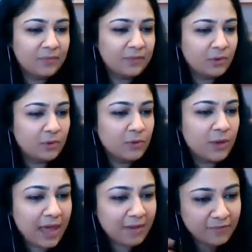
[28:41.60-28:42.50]
You
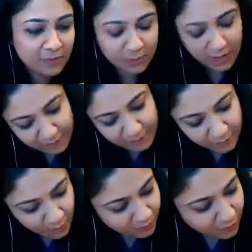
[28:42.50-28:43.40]
have your
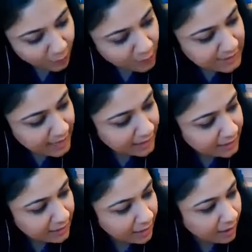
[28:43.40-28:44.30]
folks that
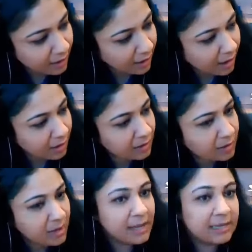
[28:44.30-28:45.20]
are
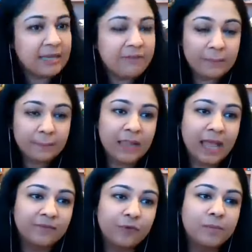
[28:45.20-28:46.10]
given
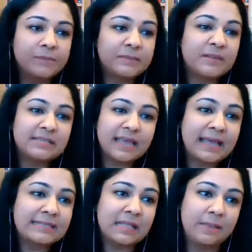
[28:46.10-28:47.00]
platforms
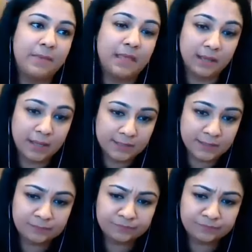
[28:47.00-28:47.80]
precisely because,